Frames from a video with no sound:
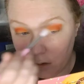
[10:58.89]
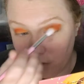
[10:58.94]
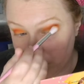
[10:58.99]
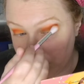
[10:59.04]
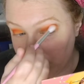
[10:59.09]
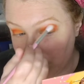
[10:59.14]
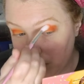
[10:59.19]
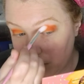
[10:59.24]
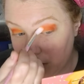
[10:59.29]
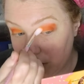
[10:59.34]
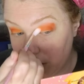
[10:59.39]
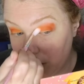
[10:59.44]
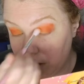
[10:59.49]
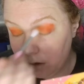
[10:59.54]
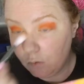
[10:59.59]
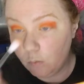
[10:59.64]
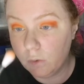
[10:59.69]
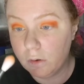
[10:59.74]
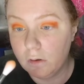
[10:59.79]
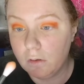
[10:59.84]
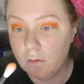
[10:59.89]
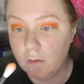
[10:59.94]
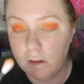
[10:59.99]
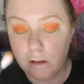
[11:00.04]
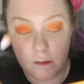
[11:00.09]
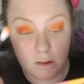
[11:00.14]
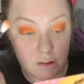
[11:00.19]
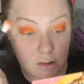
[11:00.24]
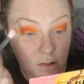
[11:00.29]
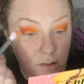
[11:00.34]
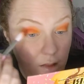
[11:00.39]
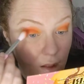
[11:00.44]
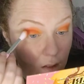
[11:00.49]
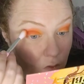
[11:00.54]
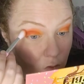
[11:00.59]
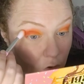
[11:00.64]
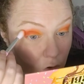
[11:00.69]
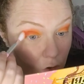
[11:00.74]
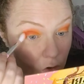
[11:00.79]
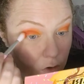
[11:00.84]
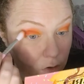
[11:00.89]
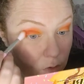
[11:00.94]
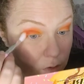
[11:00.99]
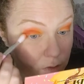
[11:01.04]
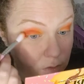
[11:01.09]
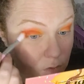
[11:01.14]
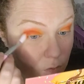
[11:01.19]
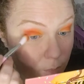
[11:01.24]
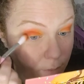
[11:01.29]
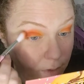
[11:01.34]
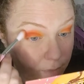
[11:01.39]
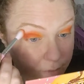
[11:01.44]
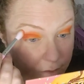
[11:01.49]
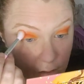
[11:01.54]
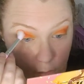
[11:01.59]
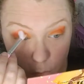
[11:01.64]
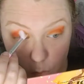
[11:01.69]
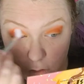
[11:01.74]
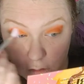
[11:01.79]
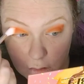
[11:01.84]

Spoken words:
that he will sell her. He'll get so mad that he will